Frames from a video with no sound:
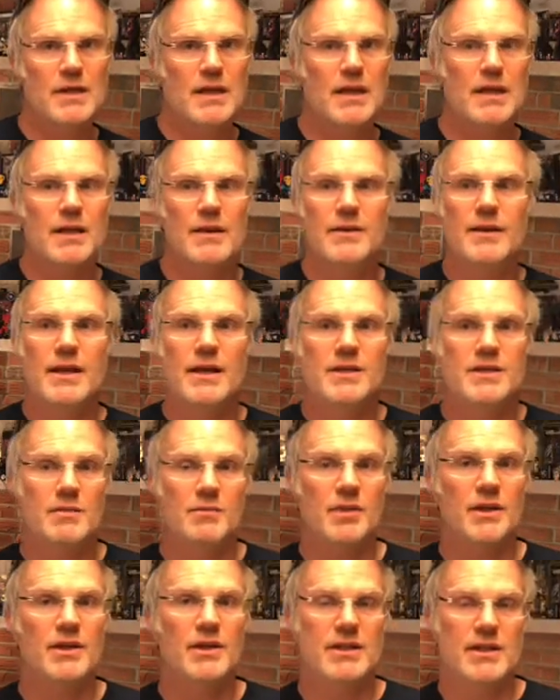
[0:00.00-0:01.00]
His, his
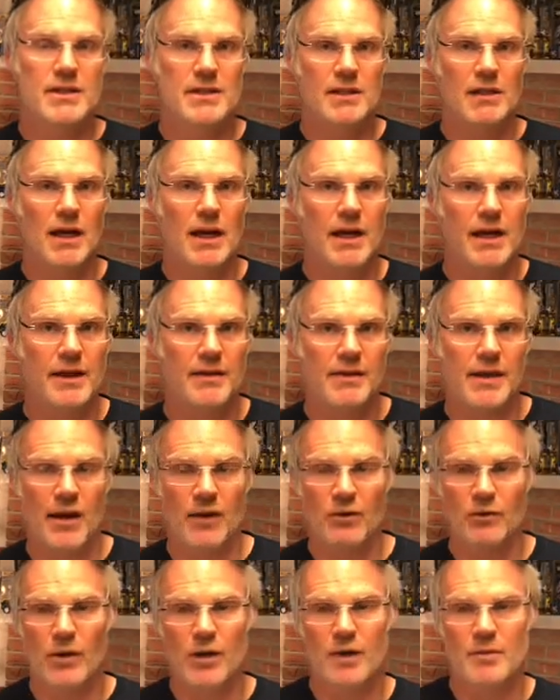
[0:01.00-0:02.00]
abilities lie in
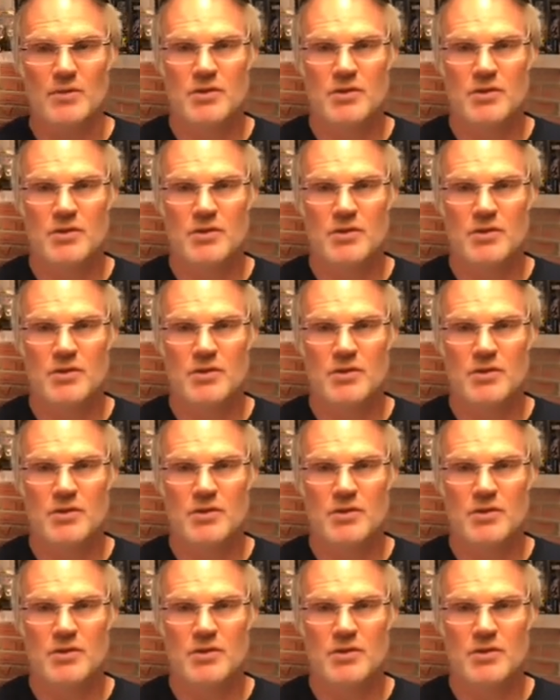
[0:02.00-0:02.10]
that realm.